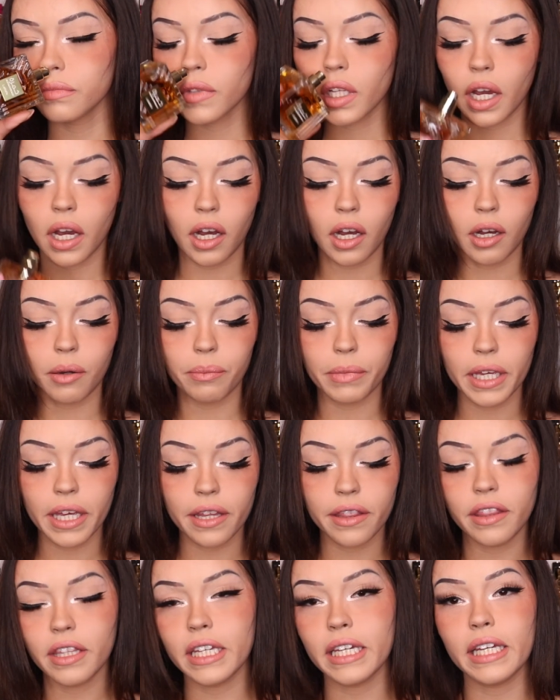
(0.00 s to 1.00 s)

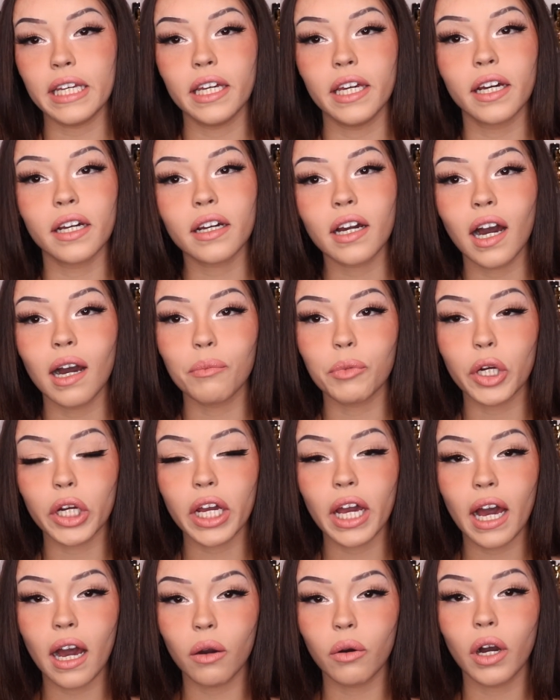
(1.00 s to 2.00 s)
In the
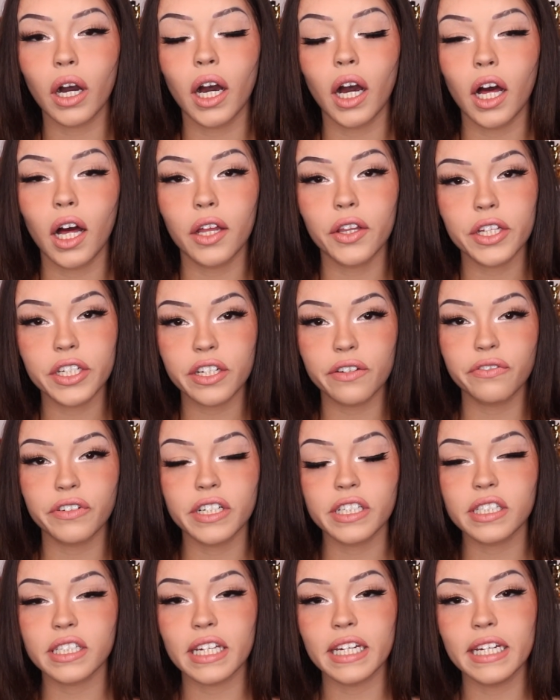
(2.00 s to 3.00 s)
Qawha, the
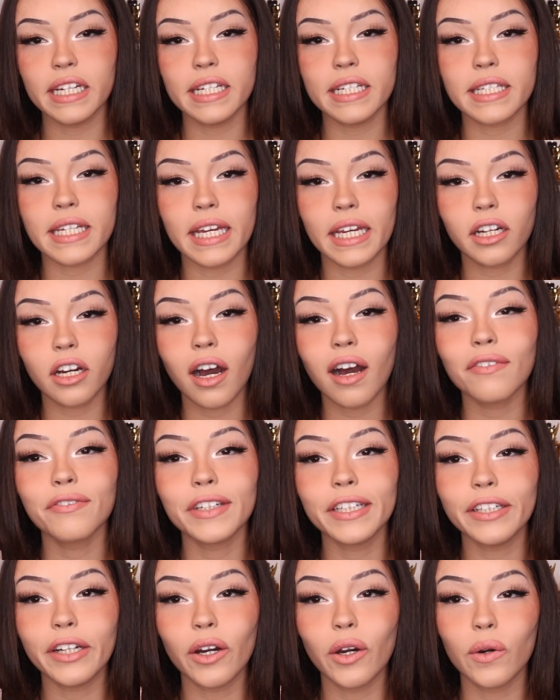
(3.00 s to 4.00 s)
difference is a
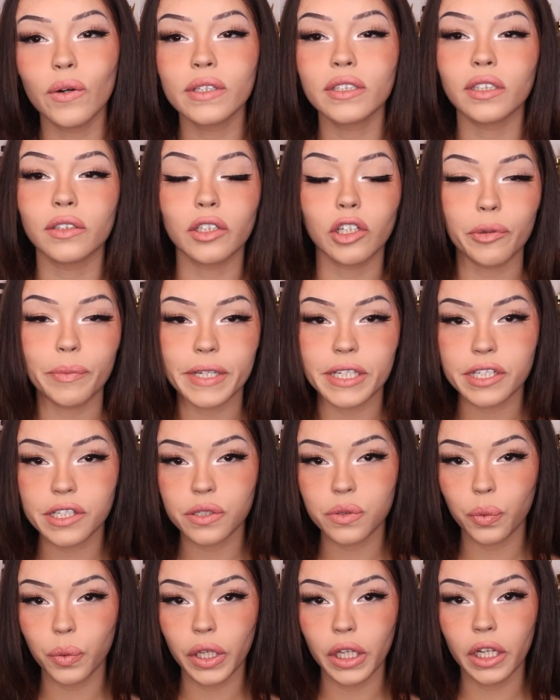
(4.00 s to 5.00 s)
coffee note. It's a little bit
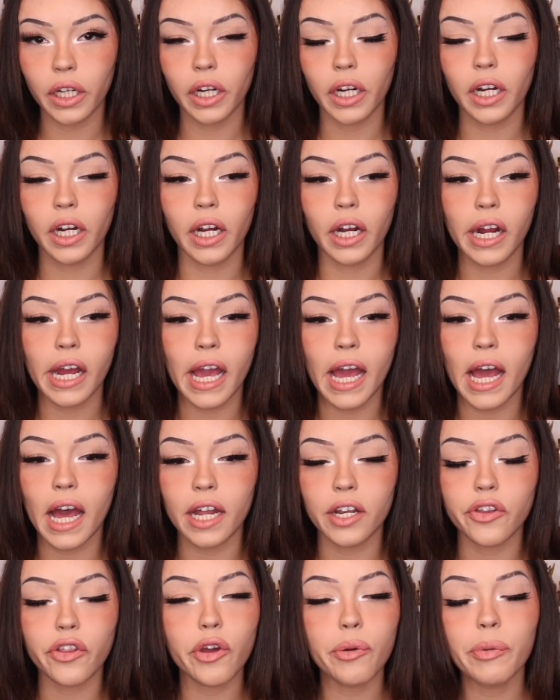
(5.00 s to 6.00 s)
sweeter,
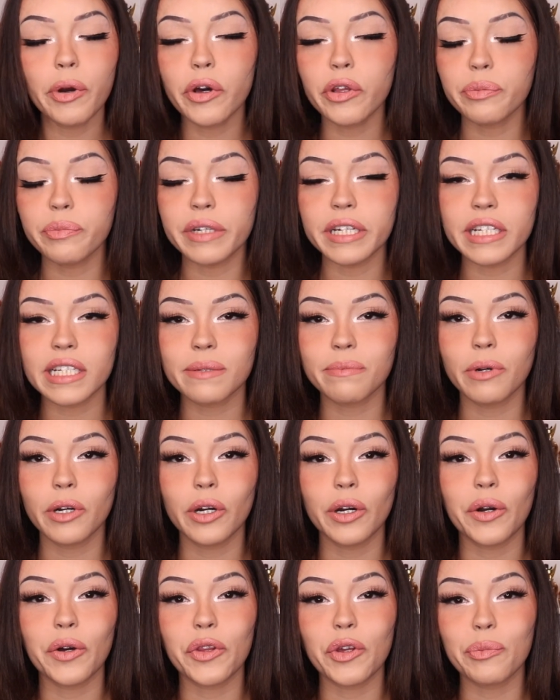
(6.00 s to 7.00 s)
and they're both beast
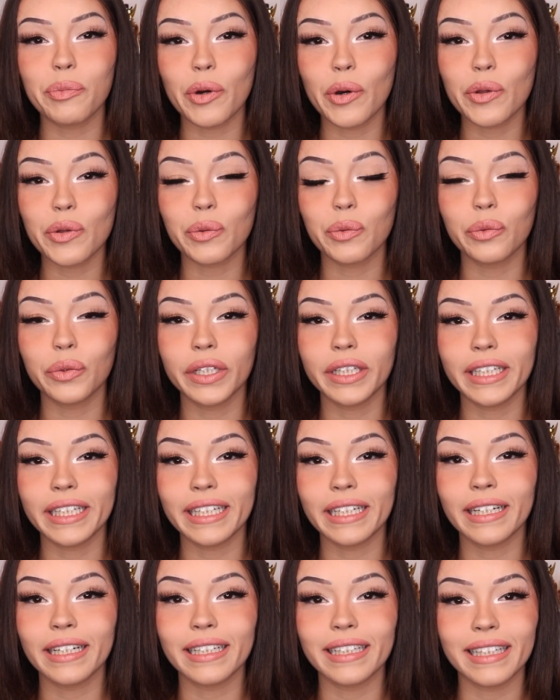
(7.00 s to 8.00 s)
mode. They're both
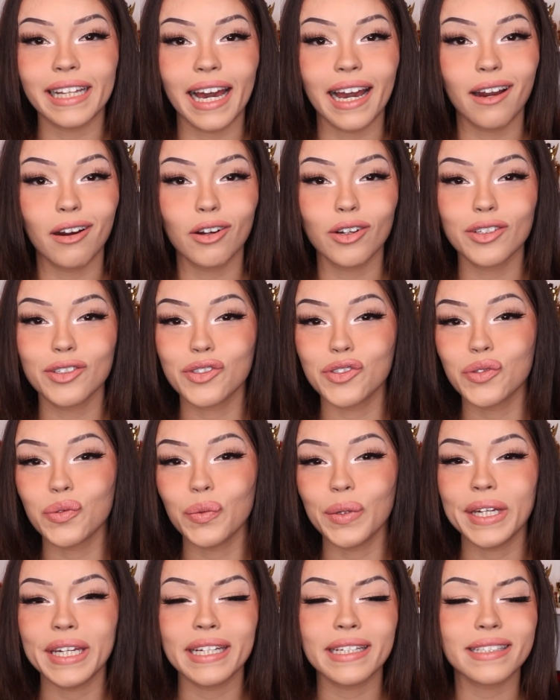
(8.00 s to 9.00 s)
really loud,
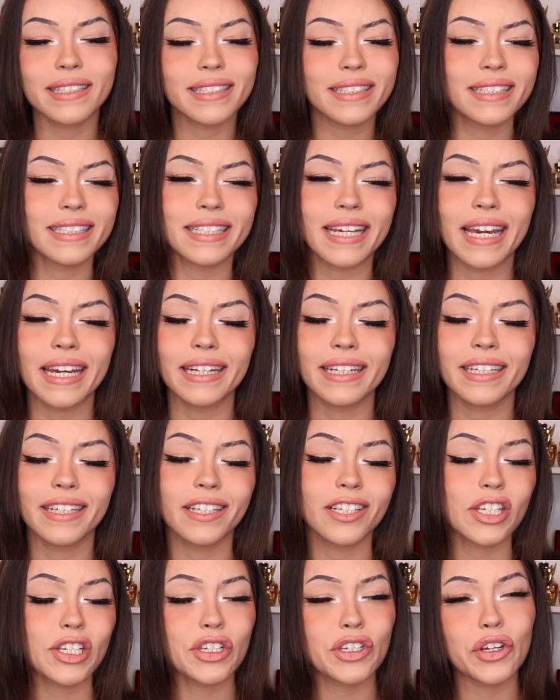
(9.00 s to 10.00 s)
sweet,
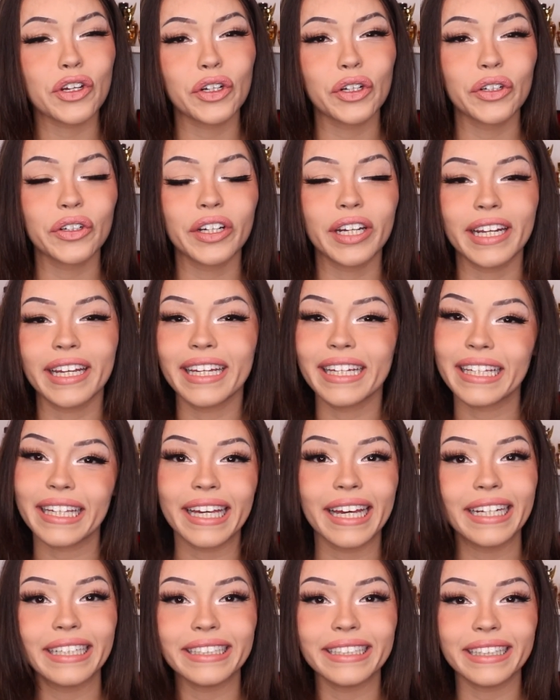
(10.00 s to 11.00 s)
datey, sugary,
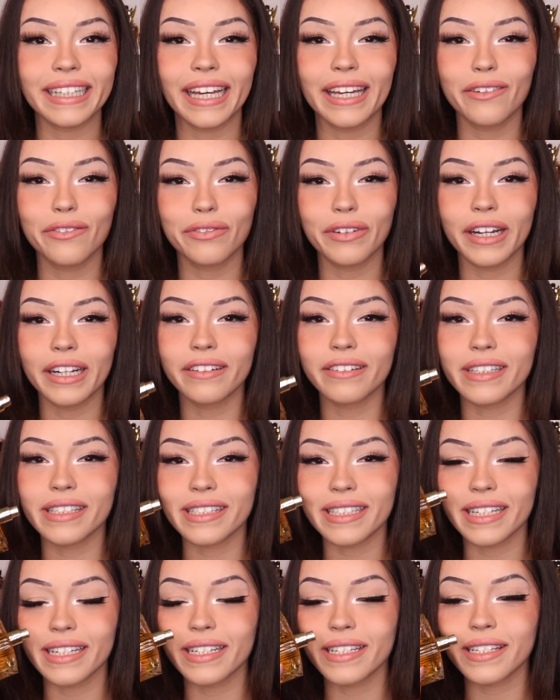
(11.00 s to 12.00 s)
candy-like
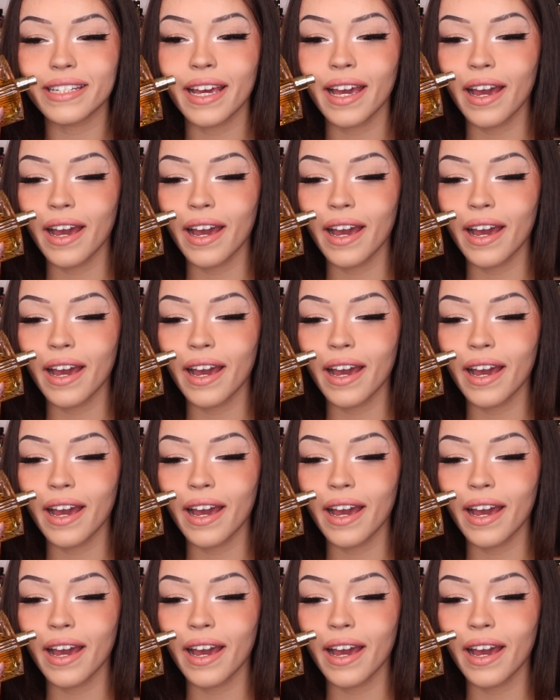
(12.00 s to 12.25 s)
fragrances.